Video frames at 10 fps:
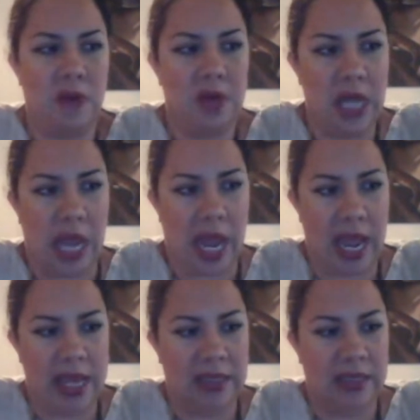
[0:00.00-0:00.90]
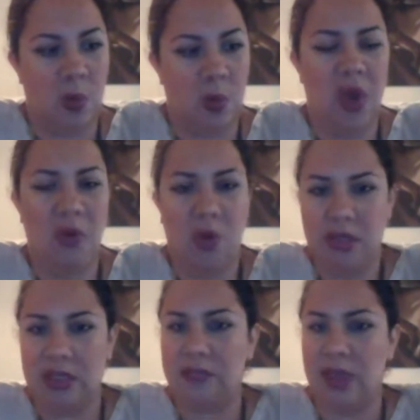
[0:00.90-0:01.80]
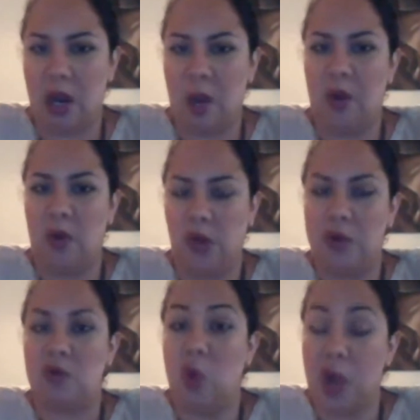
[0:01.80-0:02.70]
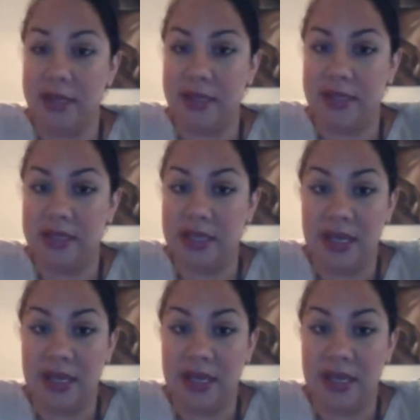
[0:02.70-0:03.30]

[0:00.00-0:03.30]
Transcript: And then I realized what women's empowerment really was.